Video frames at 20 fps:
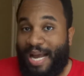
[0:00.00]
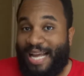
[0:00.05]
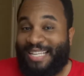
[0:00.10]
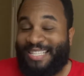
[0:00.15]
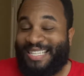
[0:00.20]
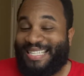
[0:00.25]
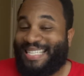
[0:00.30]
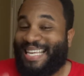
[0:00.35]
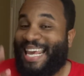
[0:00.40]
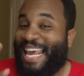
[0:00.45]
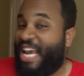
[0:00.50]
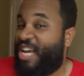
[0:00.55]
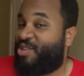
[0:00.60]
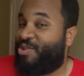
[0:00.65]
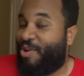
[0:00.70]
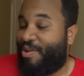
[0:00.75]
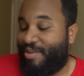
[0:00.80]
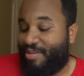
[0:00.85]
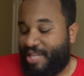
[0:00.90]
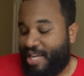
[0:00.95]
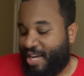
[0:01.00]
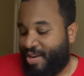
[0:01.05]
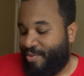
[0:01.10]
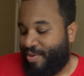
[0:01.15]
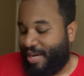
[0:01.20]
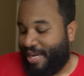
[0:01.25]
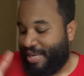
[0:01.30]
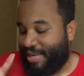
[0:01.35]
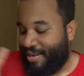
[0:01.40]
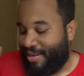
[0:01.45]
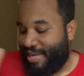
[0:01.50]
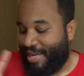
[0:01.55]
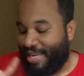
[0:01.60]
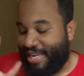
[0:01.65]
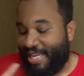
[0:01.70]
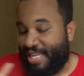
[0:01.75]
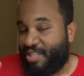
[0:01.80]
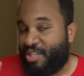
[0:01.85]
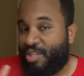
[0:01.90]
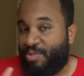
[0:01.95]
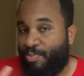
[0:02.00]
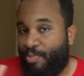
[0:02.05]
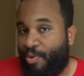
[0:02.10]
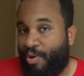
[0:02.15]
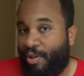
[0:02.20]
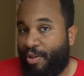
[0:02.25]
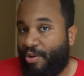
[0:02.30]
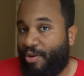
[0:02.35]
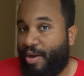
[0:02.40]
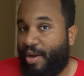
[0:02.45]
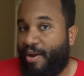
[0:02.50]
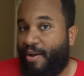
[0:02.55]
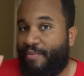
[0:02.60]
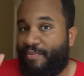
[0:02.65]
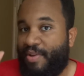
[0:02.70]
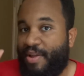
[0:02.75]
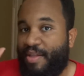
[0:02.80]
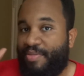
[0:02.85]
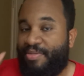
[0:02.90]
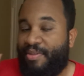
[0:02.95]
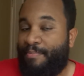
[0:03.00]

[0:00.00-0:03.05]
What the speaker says: I just can't show you the second one because it is a spoiler of